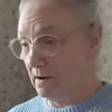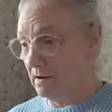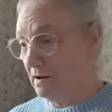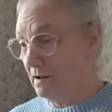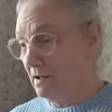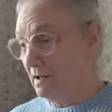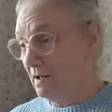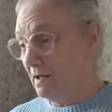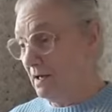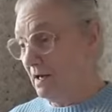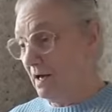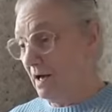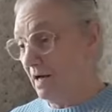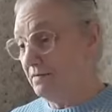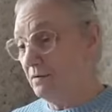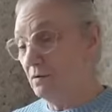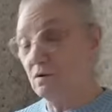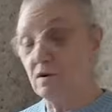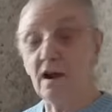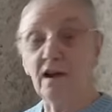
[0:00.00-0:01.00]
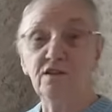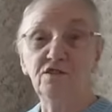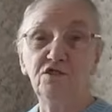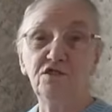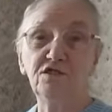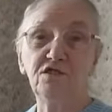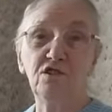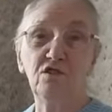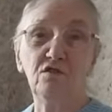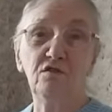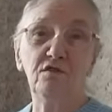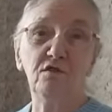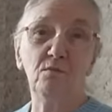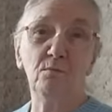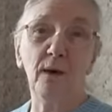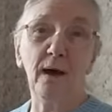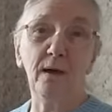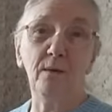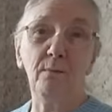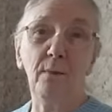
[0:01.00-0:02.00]
And I thought I'll just look
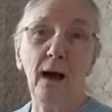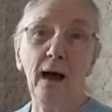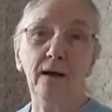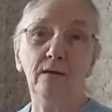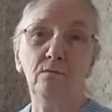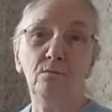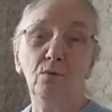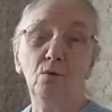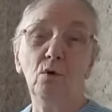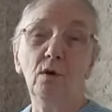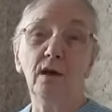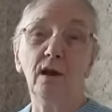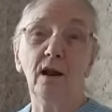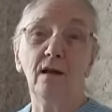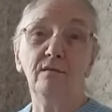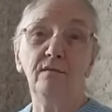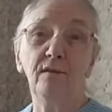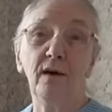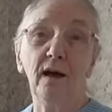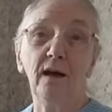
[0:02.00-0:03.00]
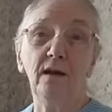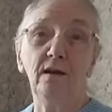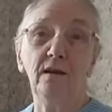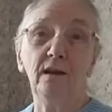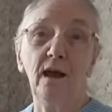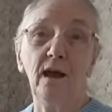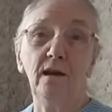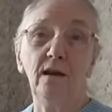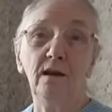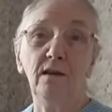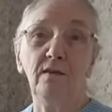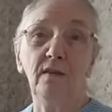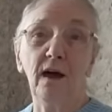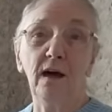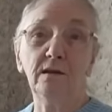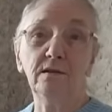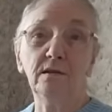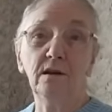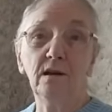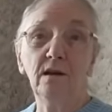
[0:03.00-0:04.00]
through my pattern book and I'll find any
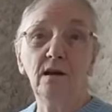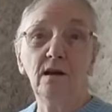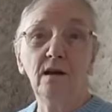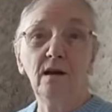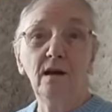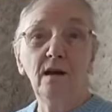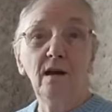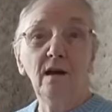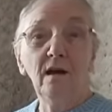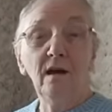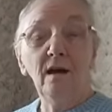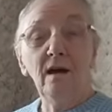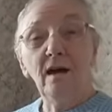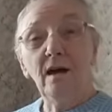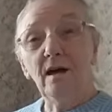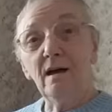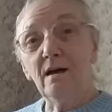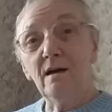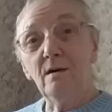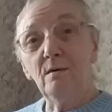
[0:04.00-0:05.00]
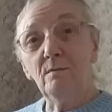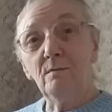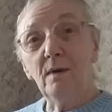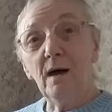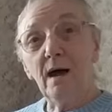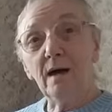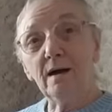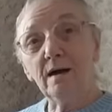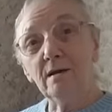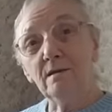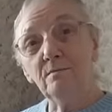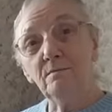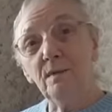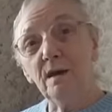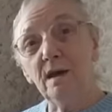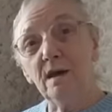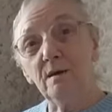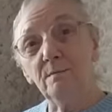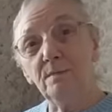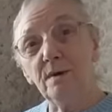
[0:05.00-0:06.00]
that I can
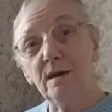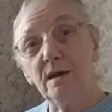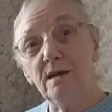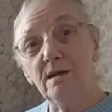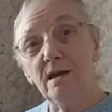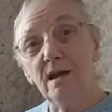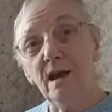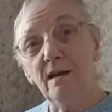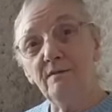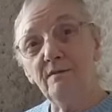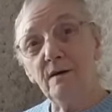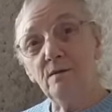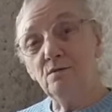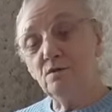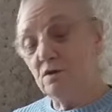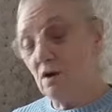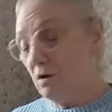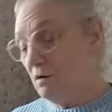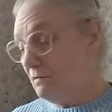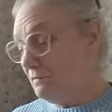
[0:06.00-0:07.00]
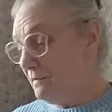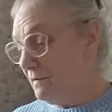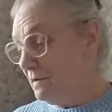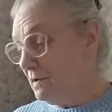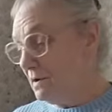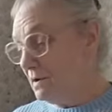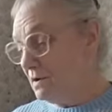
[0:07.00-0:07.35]
make a PDF out of.